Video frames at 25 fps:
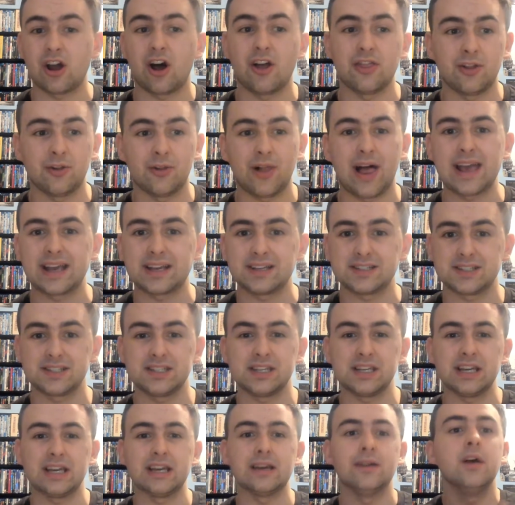on the
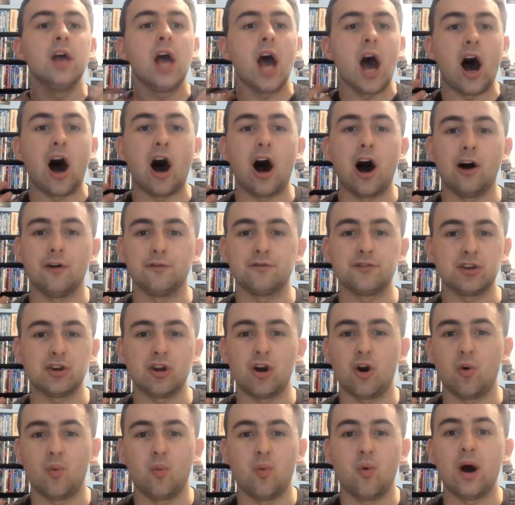legacy of, you
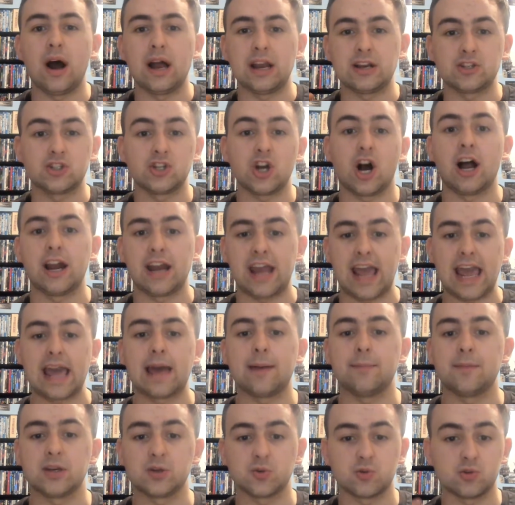know, what John
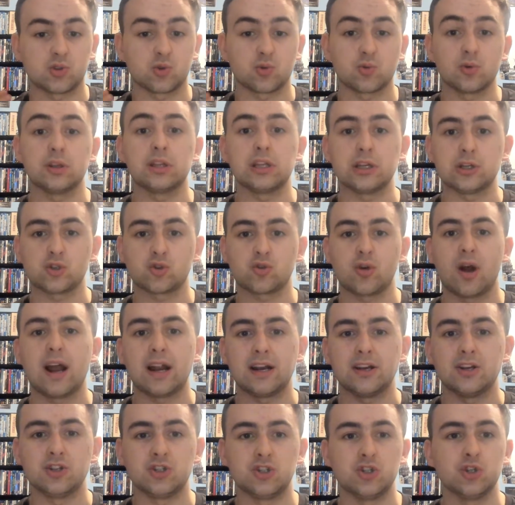Hammond was really
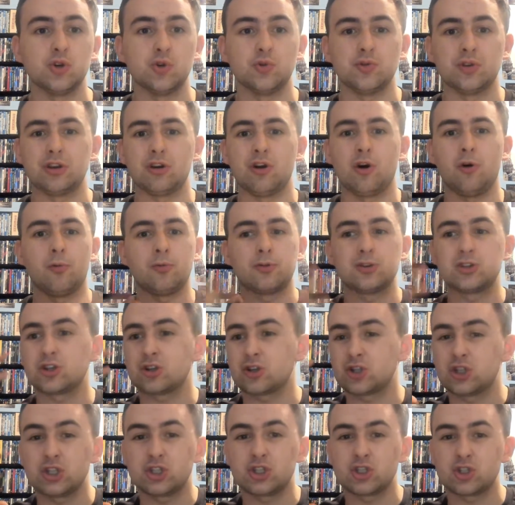trying to do, you know,
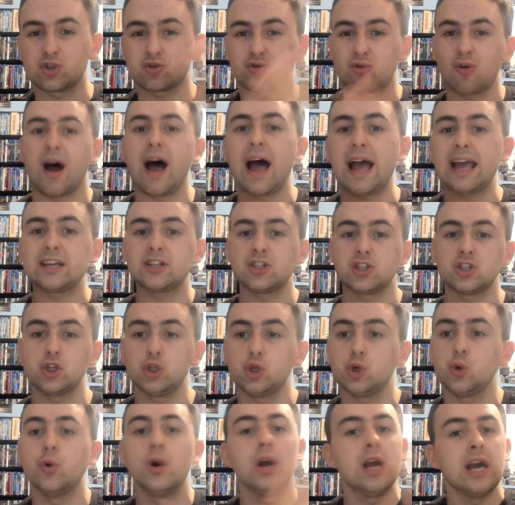just try
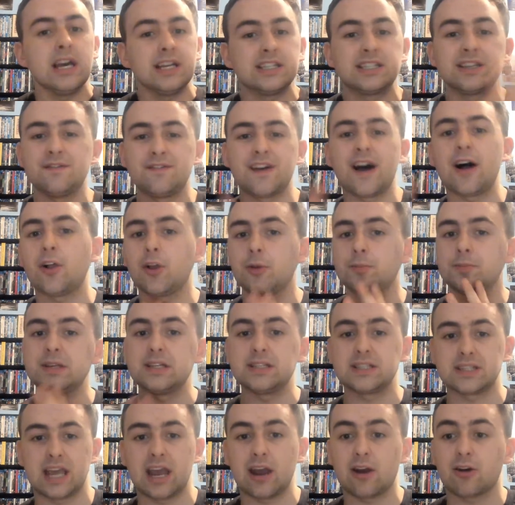to develop
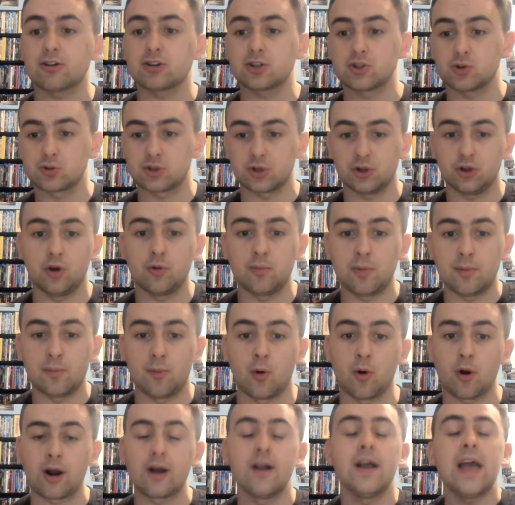these characters a little bit
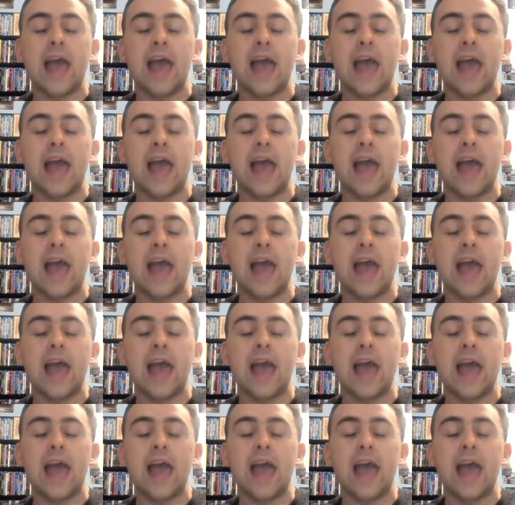more,